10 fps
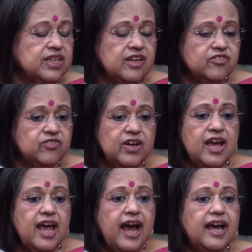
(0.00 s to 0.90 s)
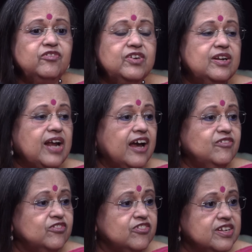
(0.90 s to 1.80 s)
They've, I feel I
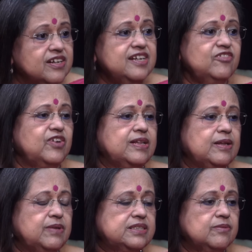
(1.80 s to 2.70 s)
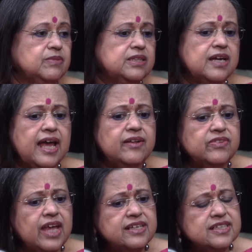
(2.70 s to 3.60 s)
really fail them as a mother,
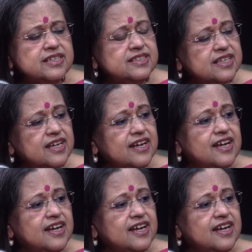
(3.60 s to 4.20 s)
and that is